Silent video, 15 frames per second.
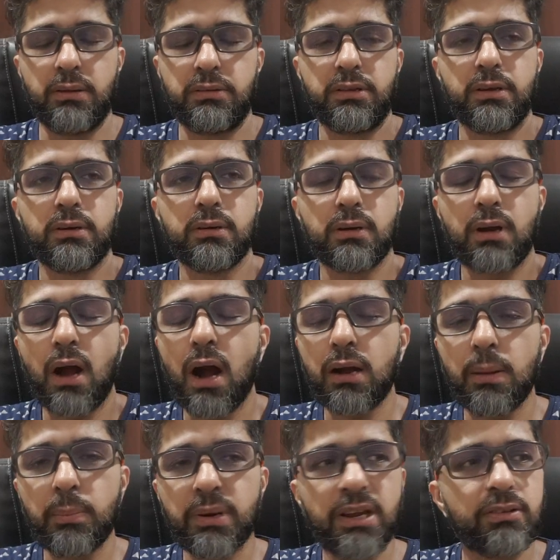The car
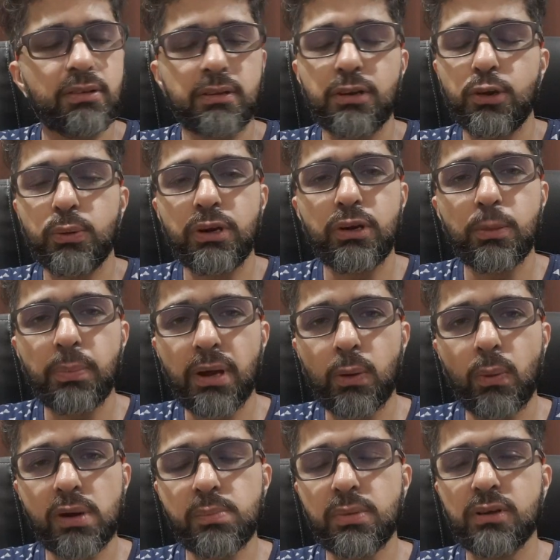company said that you need to pay a
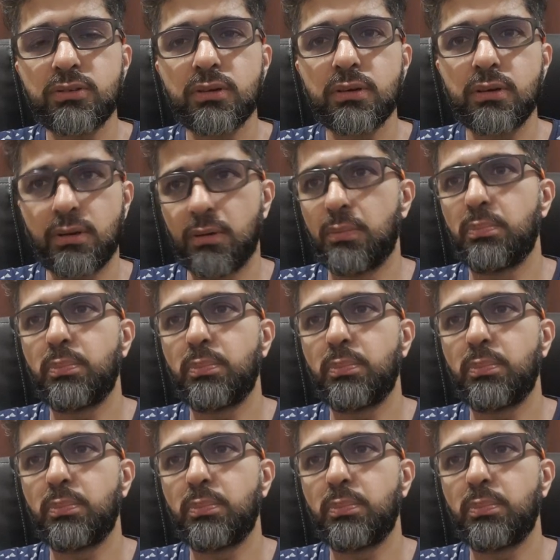1%